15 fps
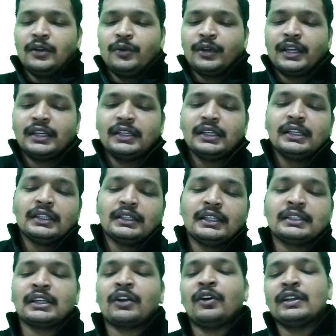Okay, this is
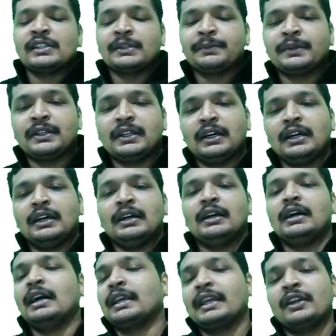a concept
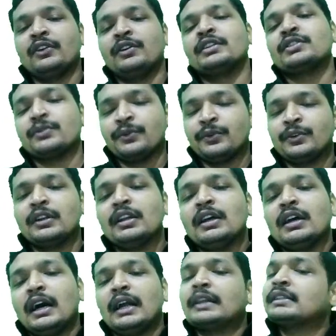on its own,
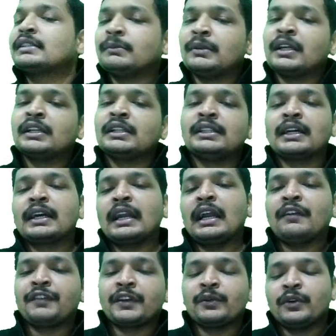and similarly the
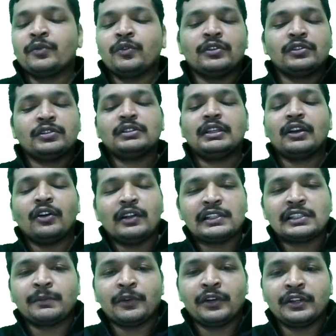graphing one was a
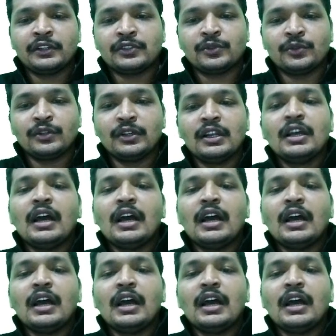concept on its own.